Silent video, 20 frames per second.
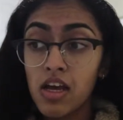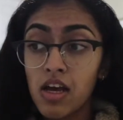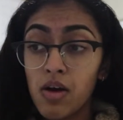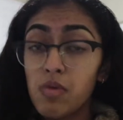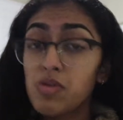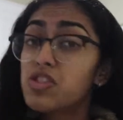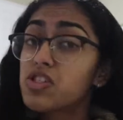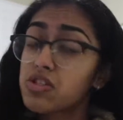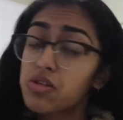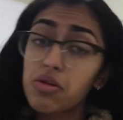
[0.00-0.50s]

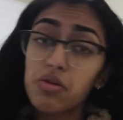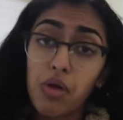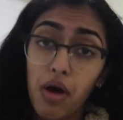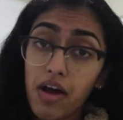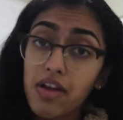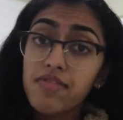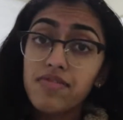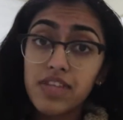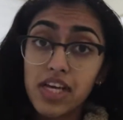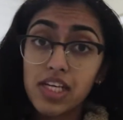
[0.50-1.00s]
which is a
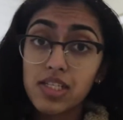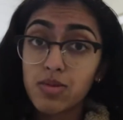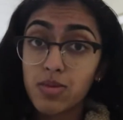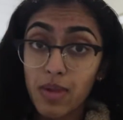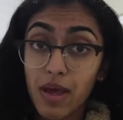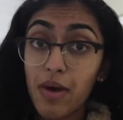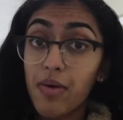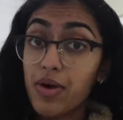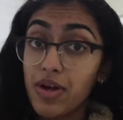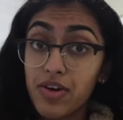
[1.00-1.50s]
lot of days
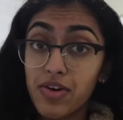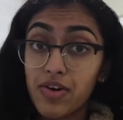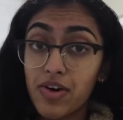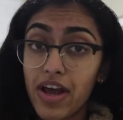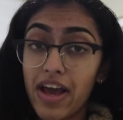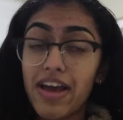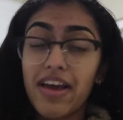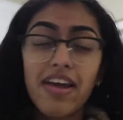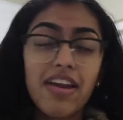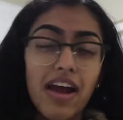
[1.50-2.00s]
without
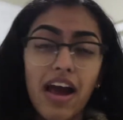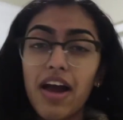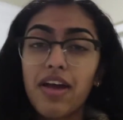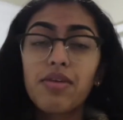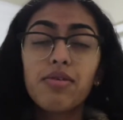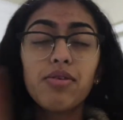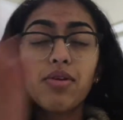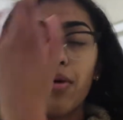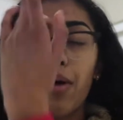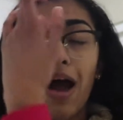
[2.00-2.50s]
internet. And I
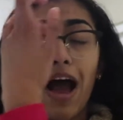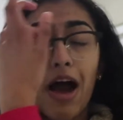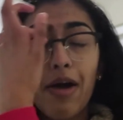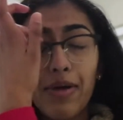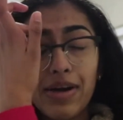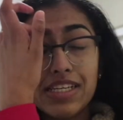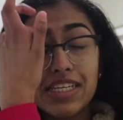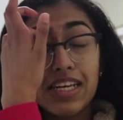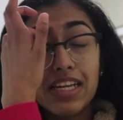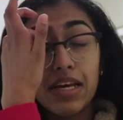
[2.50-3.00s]
don't know how
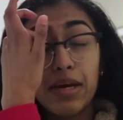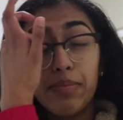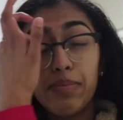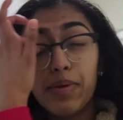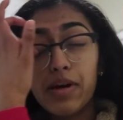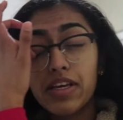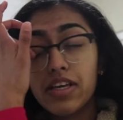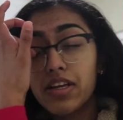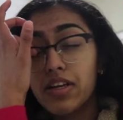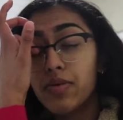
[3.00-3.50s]
I did it,
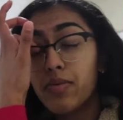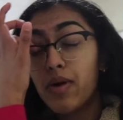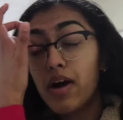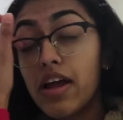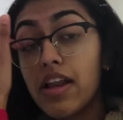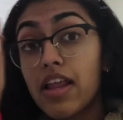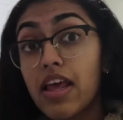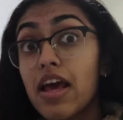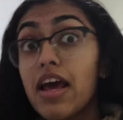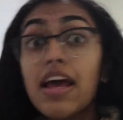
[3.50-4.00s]
but you know
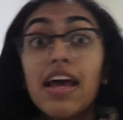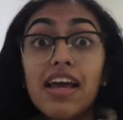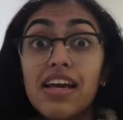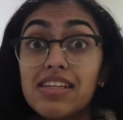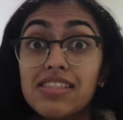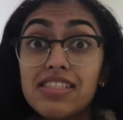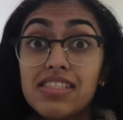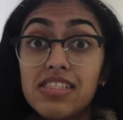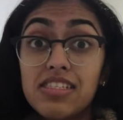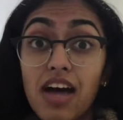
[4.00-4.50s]
what?
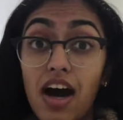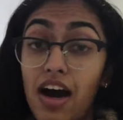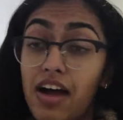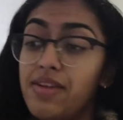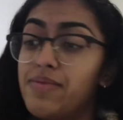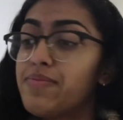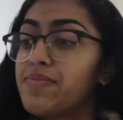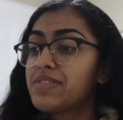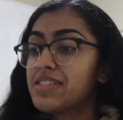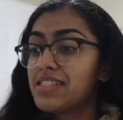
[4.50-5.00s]
It's done.
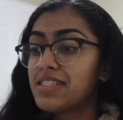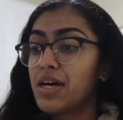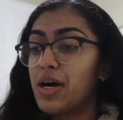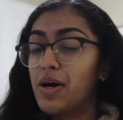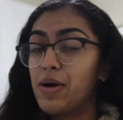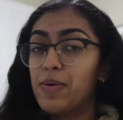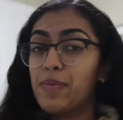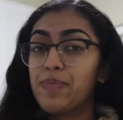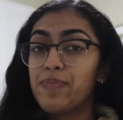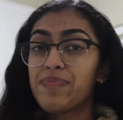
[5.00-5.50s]

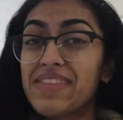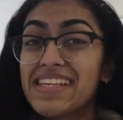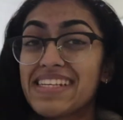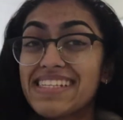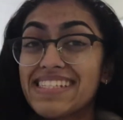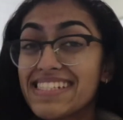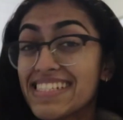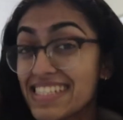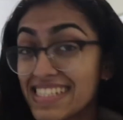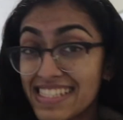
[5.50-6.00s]
So
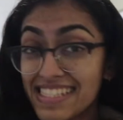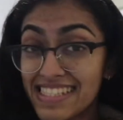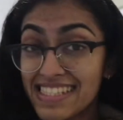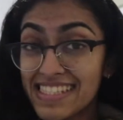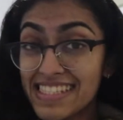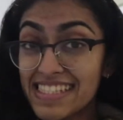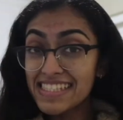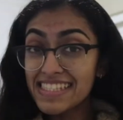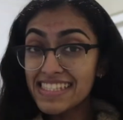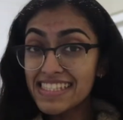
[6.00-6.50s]

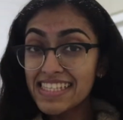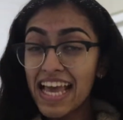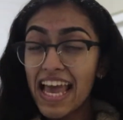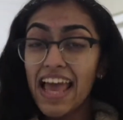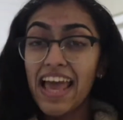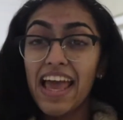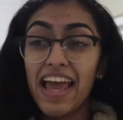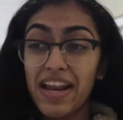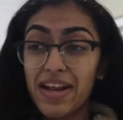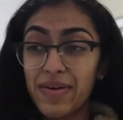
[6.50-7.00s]

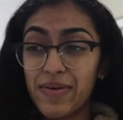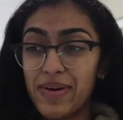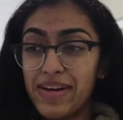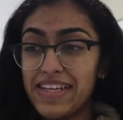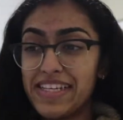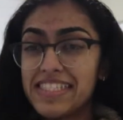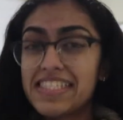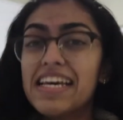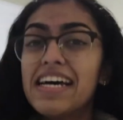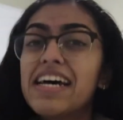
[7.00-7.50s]

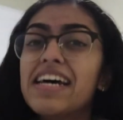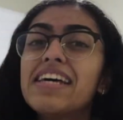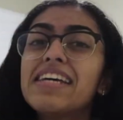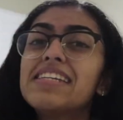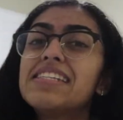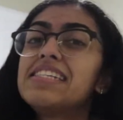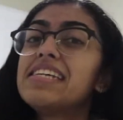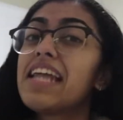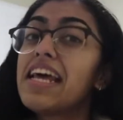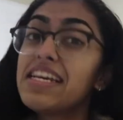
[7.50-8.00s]
anyways,
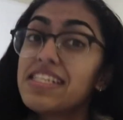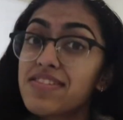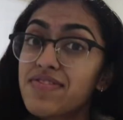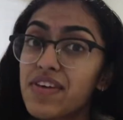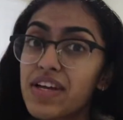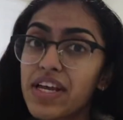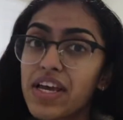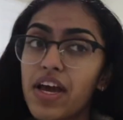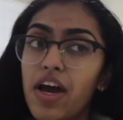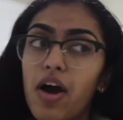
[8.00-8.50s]
today's
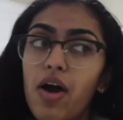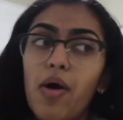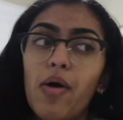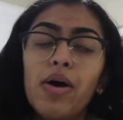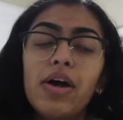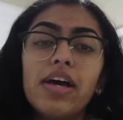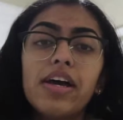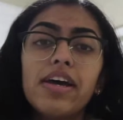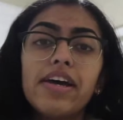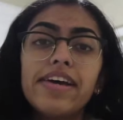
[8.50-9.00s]
video
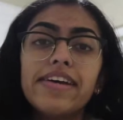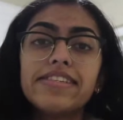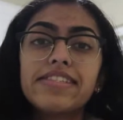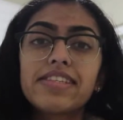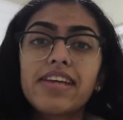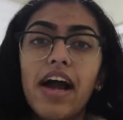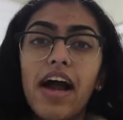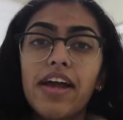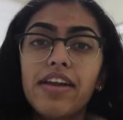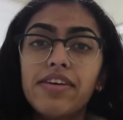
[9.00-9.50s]
is
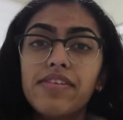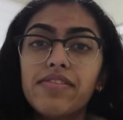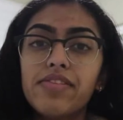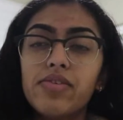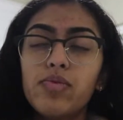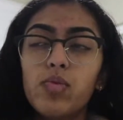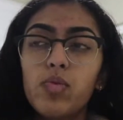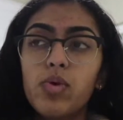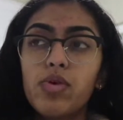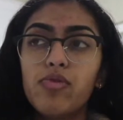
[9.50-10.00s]
kind of
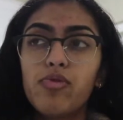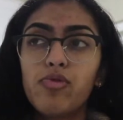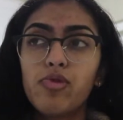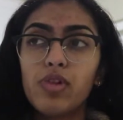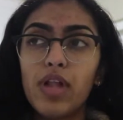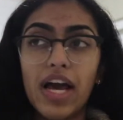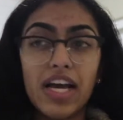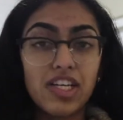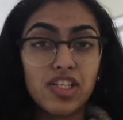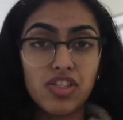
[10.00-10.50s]
a
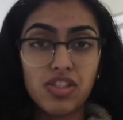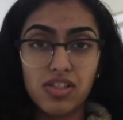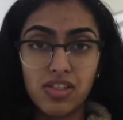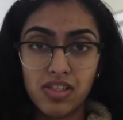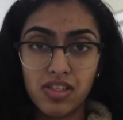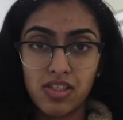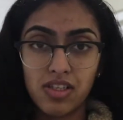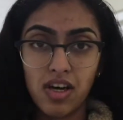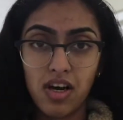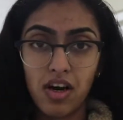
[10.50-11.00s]

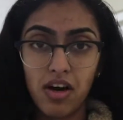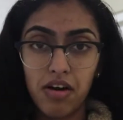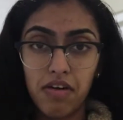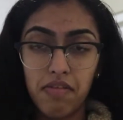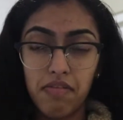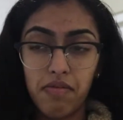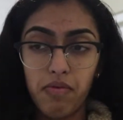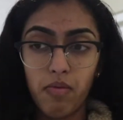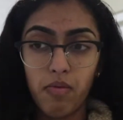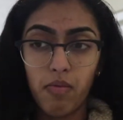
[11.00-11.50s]
reflection
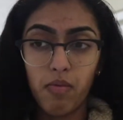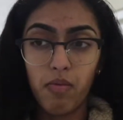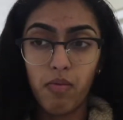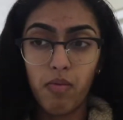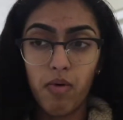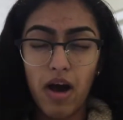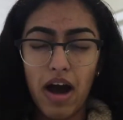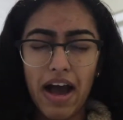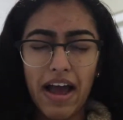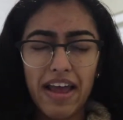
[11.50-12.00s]
of
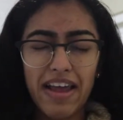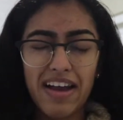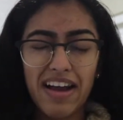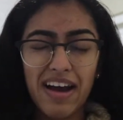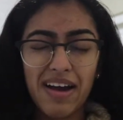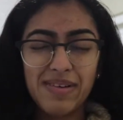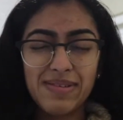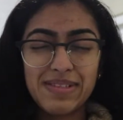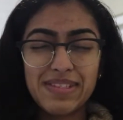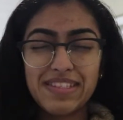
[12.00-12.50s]
why
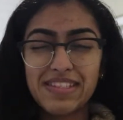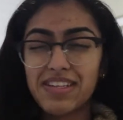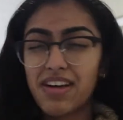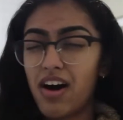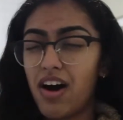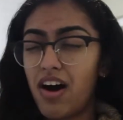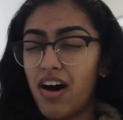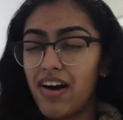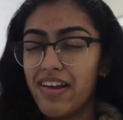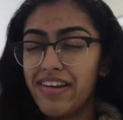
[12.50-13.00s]
I was
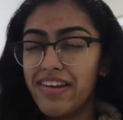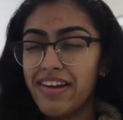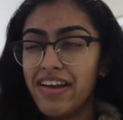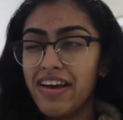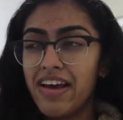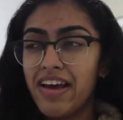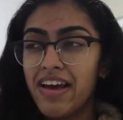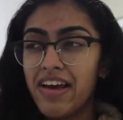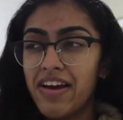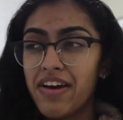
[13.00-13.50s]
gone
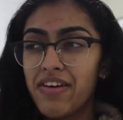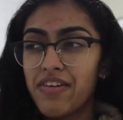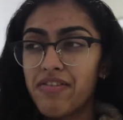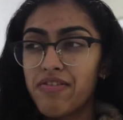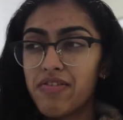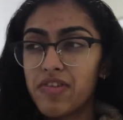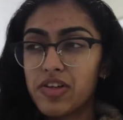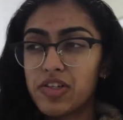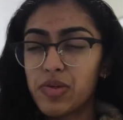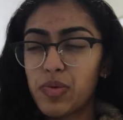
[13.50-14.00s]

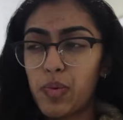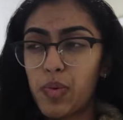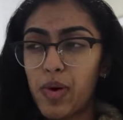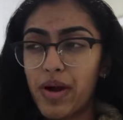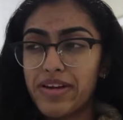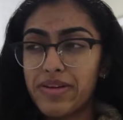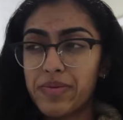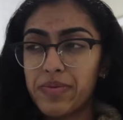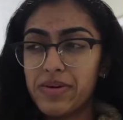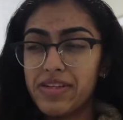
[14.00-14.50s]
for
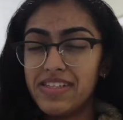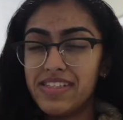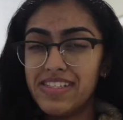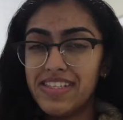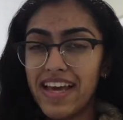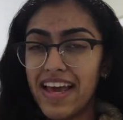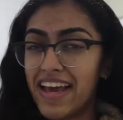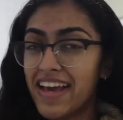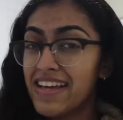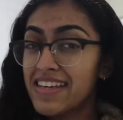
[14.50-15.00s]
21
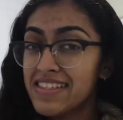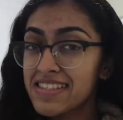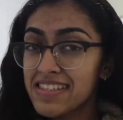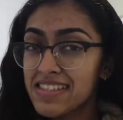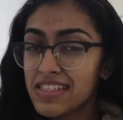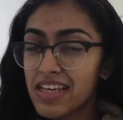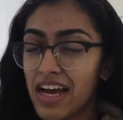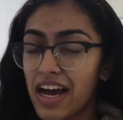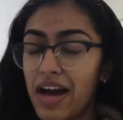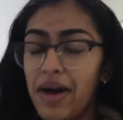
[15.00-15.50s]
days.
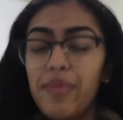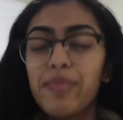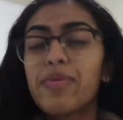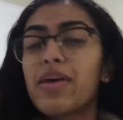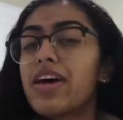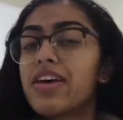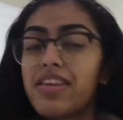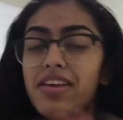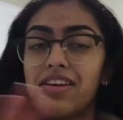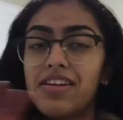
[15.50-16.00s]
I
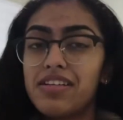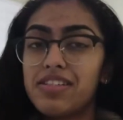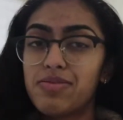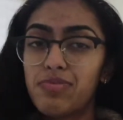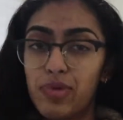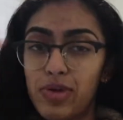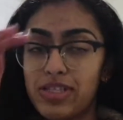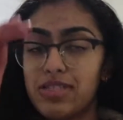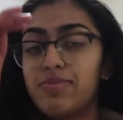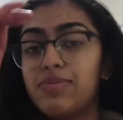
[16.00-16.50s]
think it needs
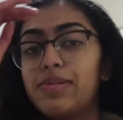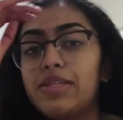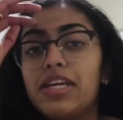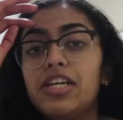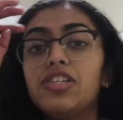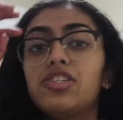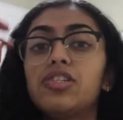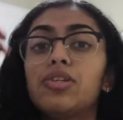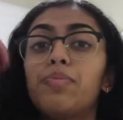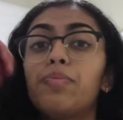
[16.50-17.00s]
more
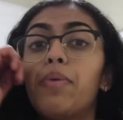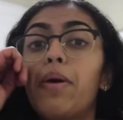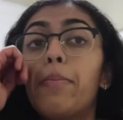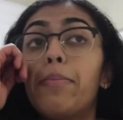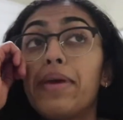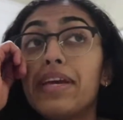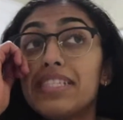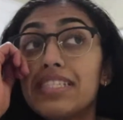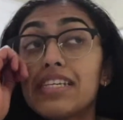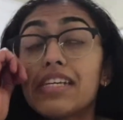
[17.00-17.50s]
explanation, but
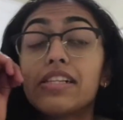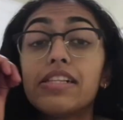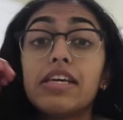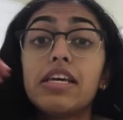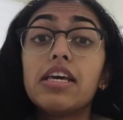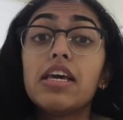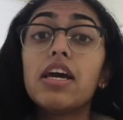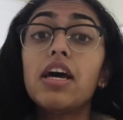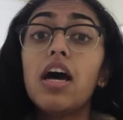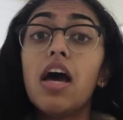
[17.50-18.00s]

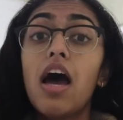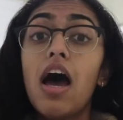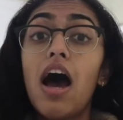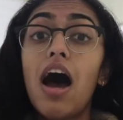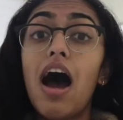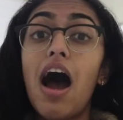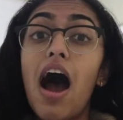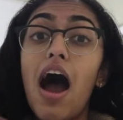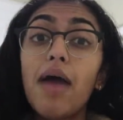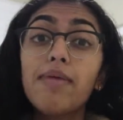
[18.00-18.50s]
basically,
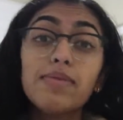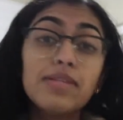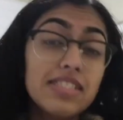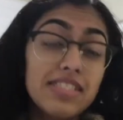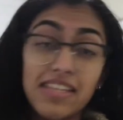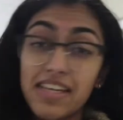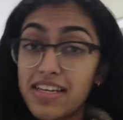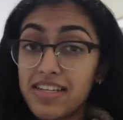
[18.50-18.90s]
I went to